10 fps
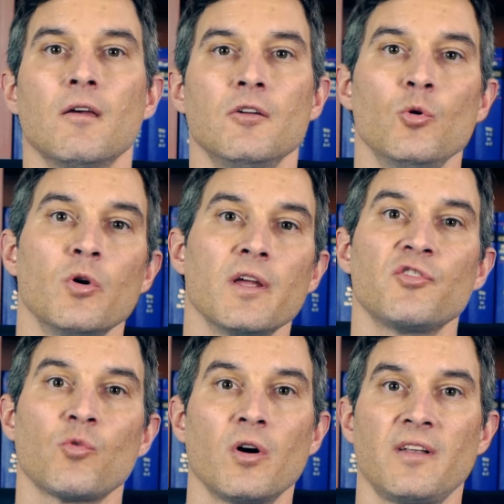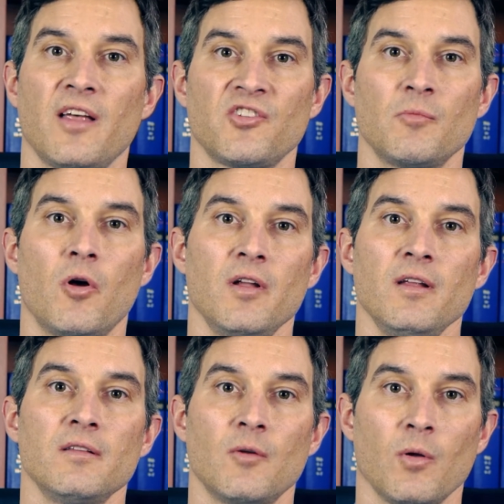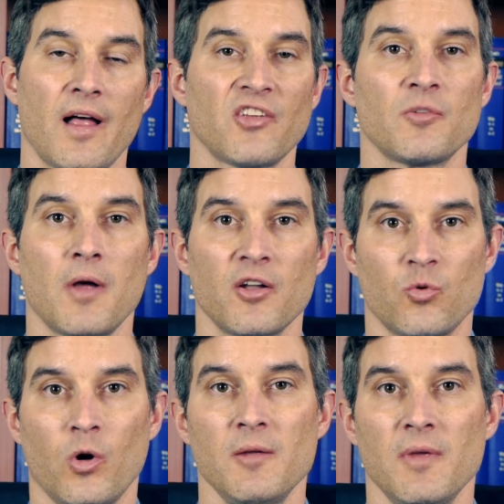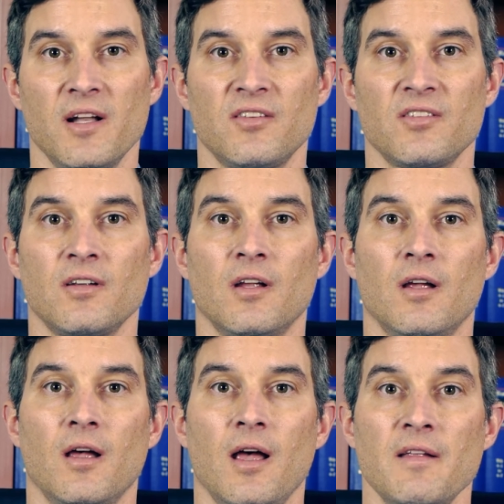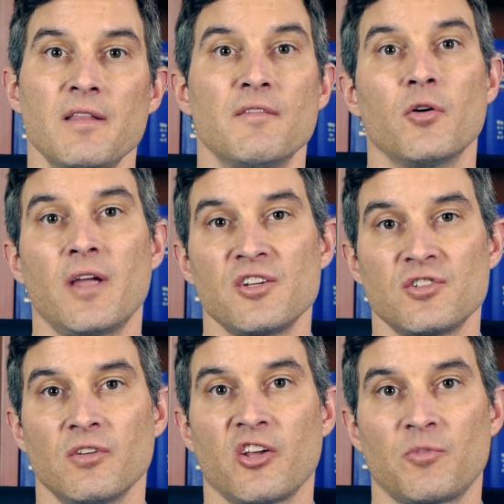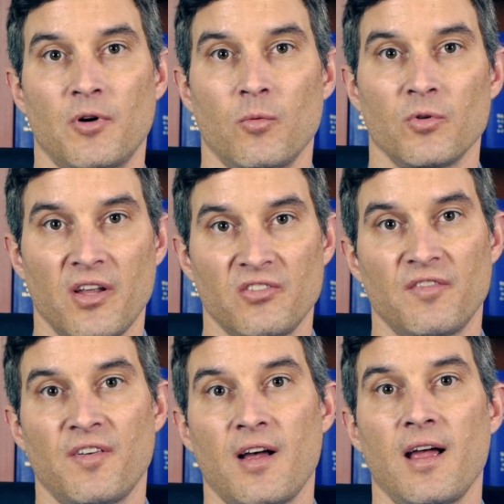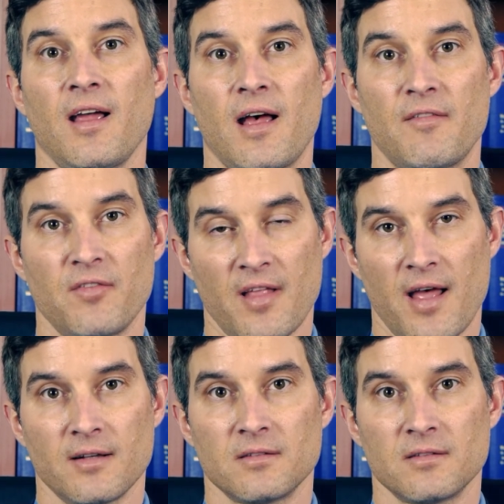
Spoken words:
You will give sworn testimony that will last about 20 minutes, and then the vocational expert will testify after that.